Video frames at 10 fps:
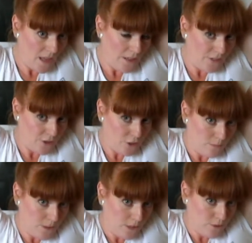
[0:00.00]
at the top
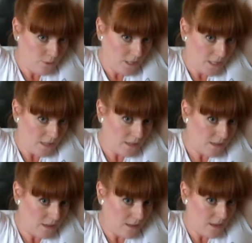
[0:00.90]
of the donut,
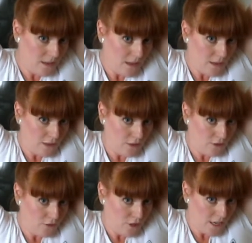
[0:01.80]

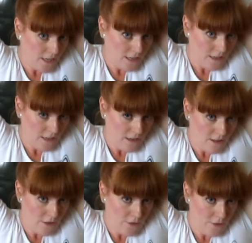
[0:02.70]
you tuck it
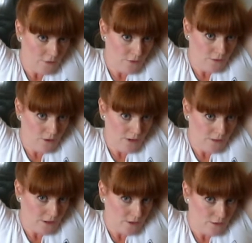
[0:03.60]
through
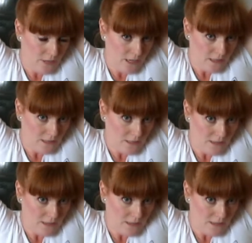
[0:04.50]
the donut